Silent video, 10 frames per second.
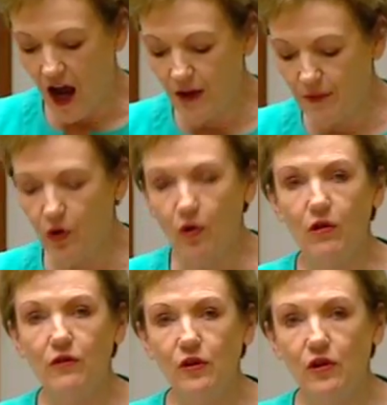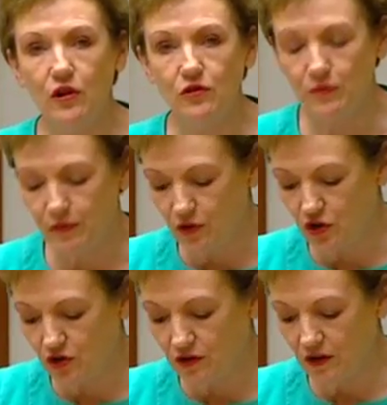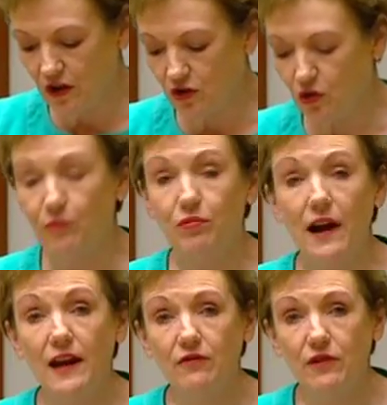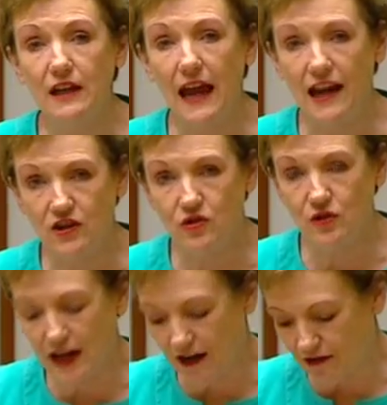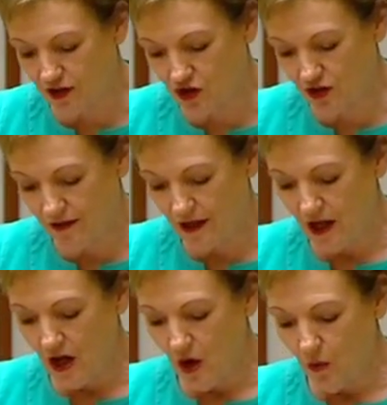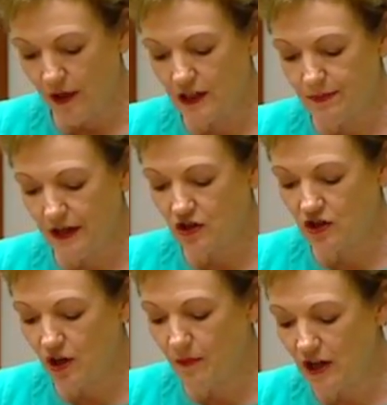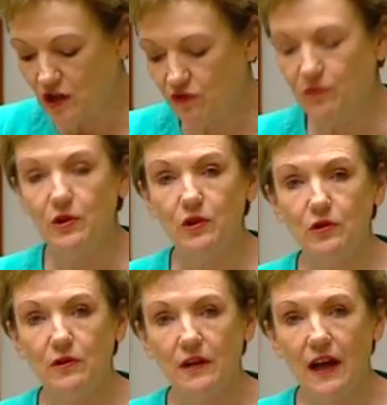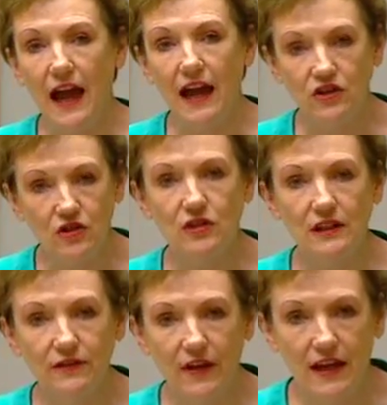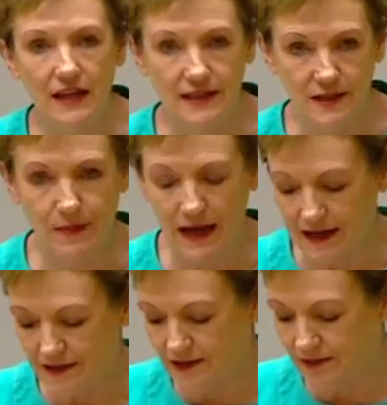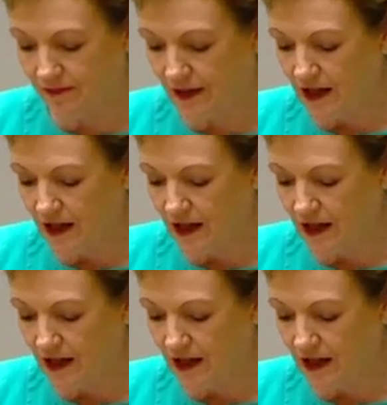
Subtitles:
I'm in awe of your contribution, your bravery and your courage. We expect so much from you, and you deliver in spades.